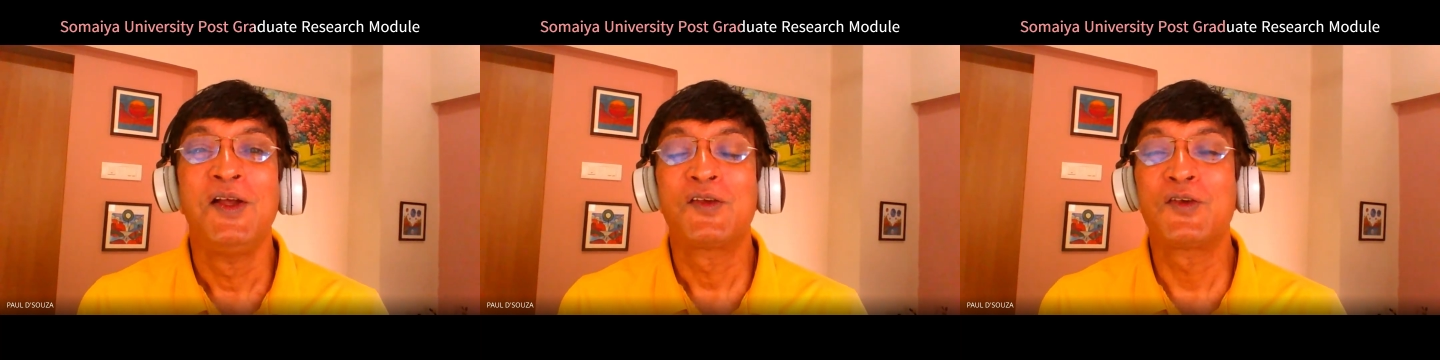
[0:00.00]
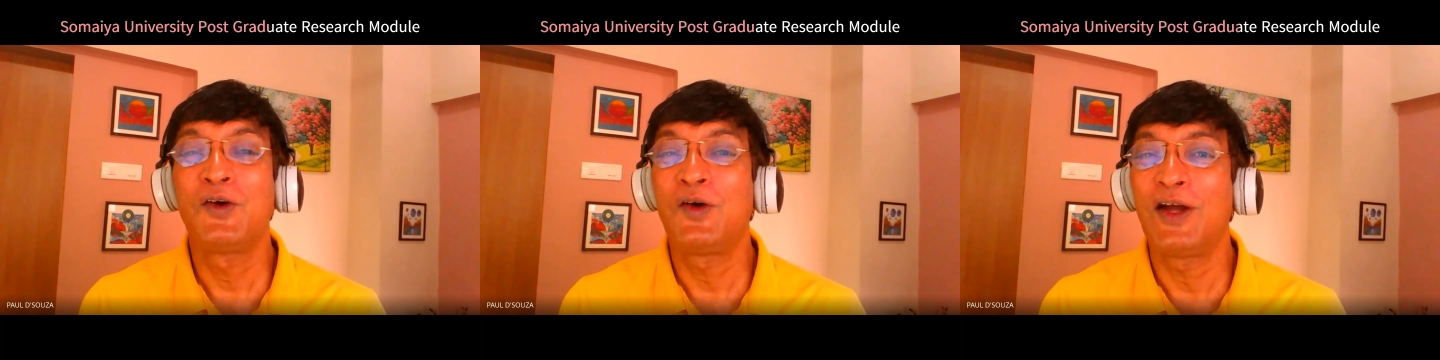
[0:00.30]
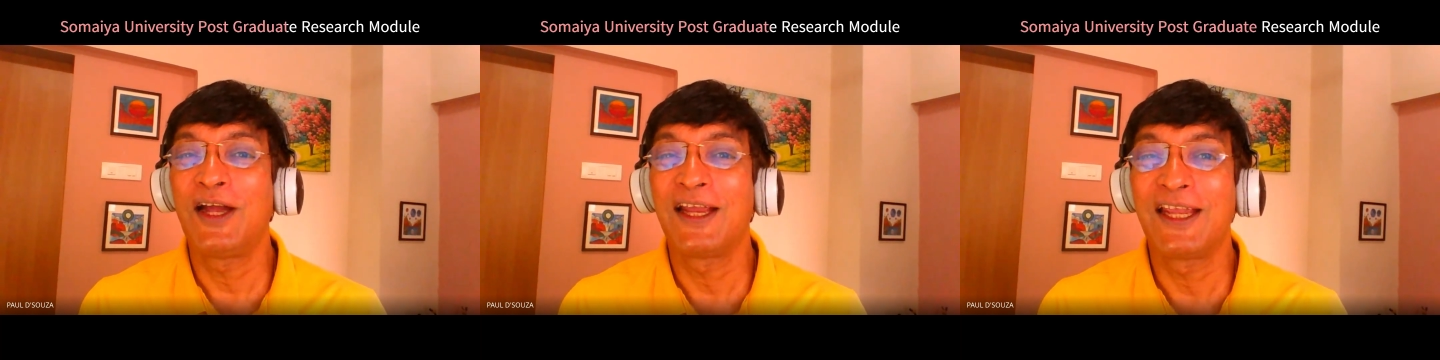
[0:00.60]
So,
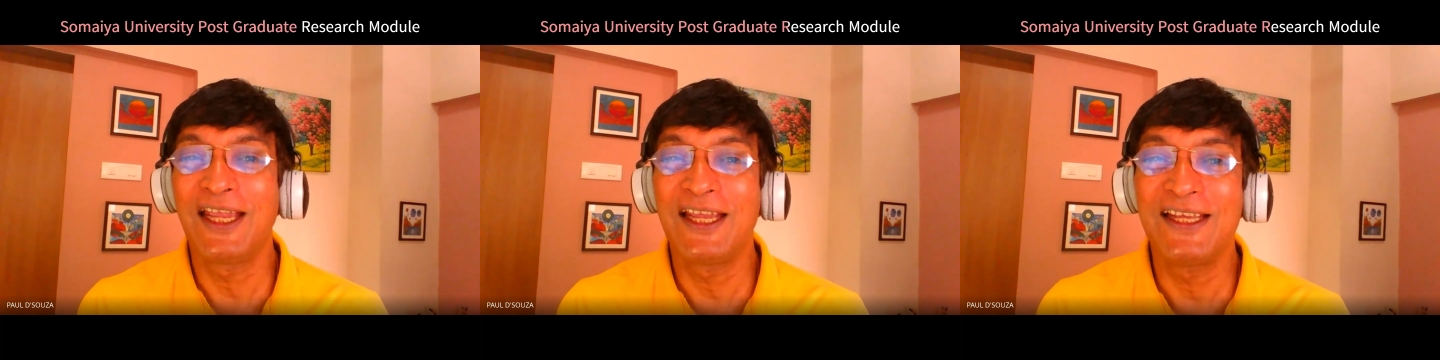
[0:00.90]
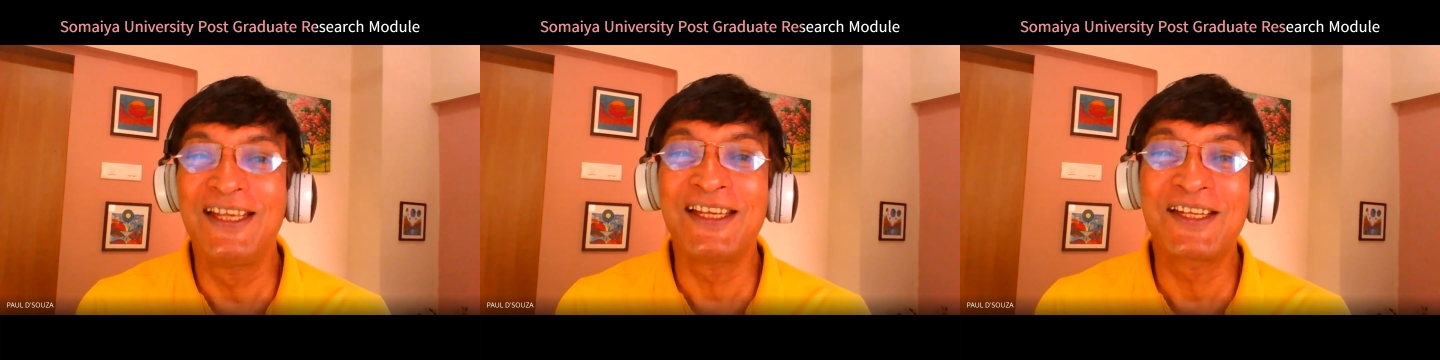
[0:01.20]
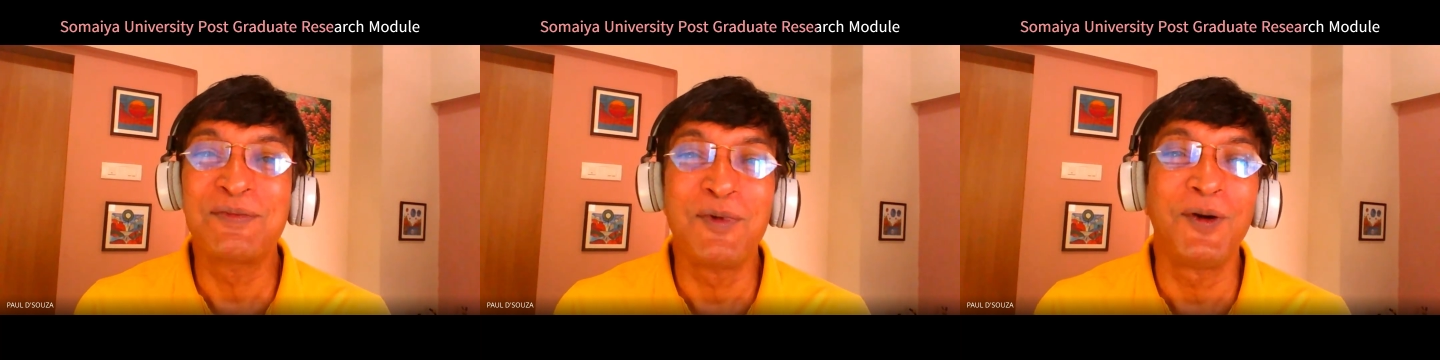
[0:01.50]
this
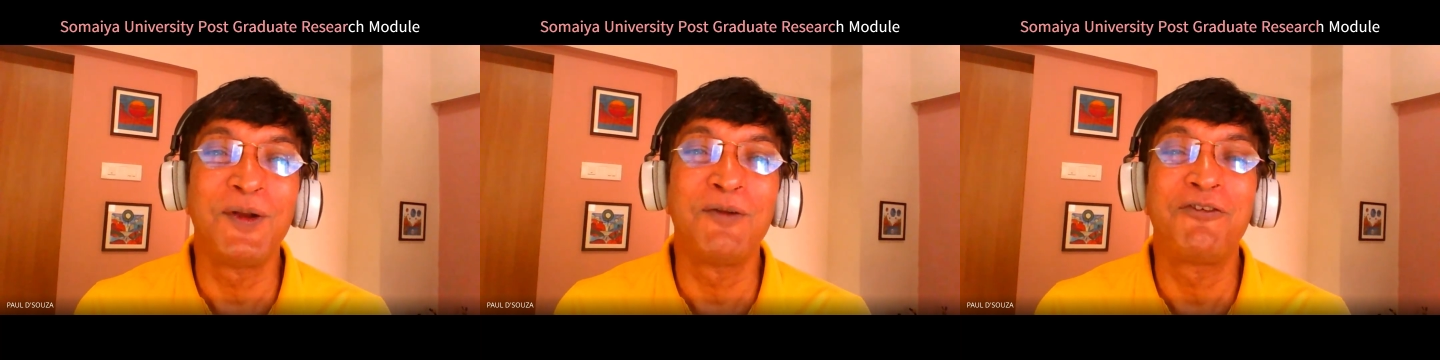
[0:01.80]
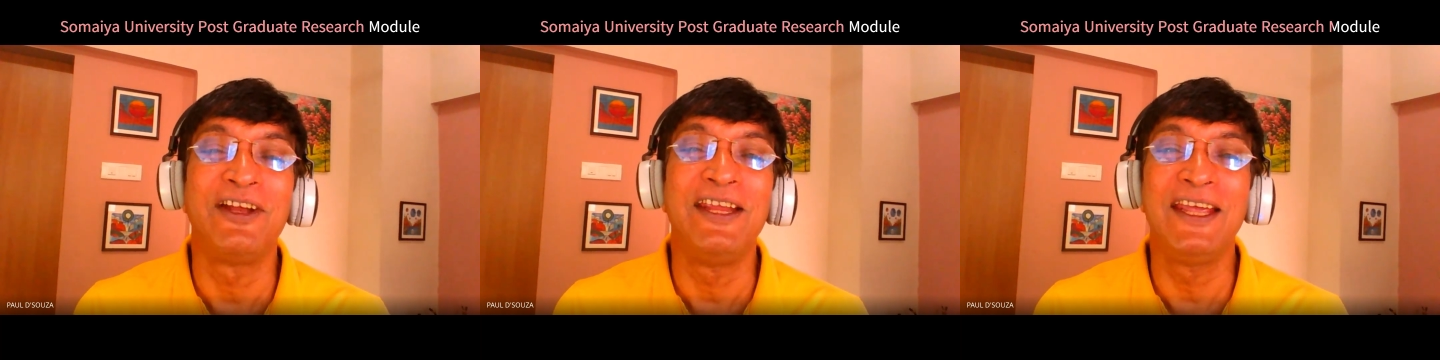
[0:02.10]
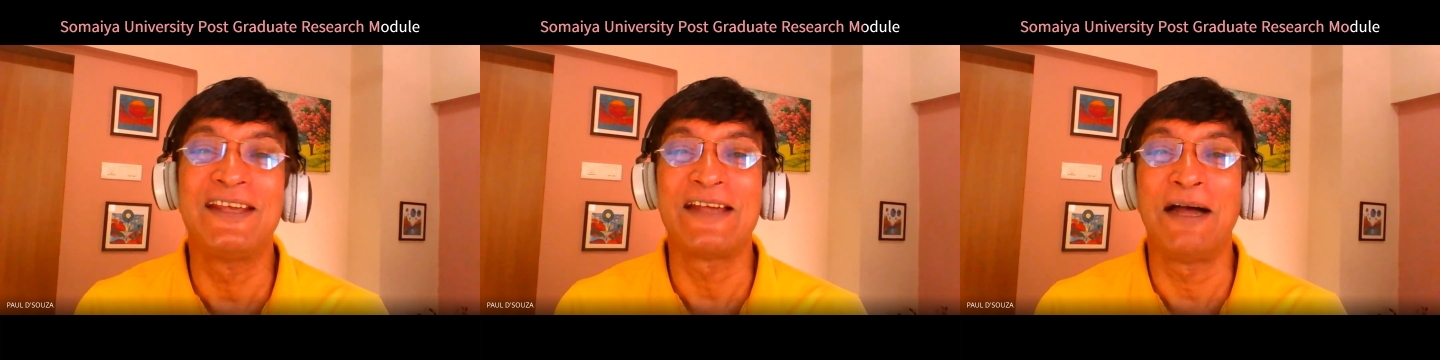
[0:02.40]
small funny
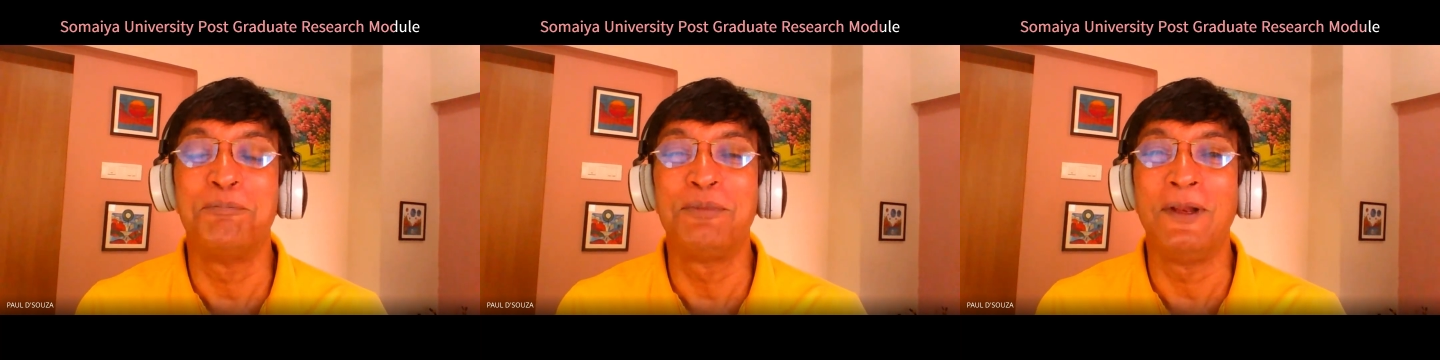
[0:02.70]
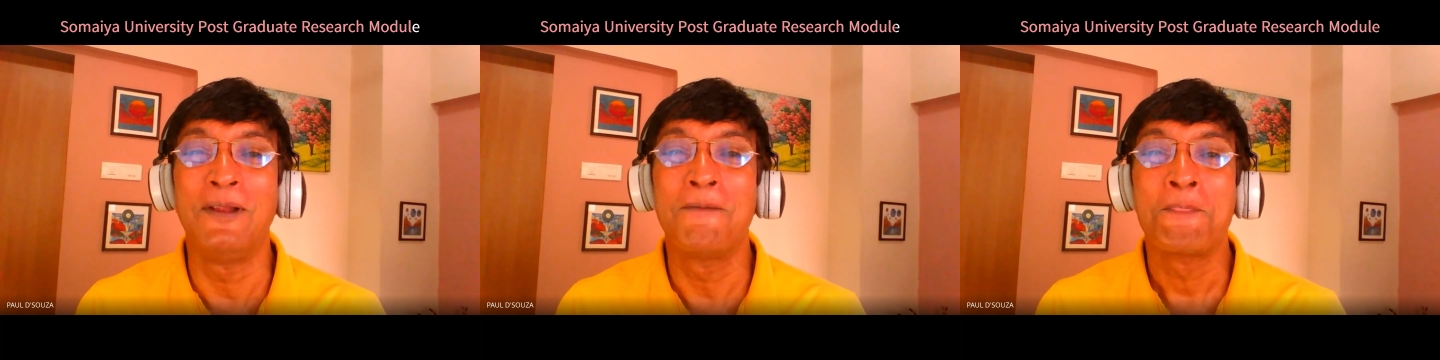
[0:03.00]
example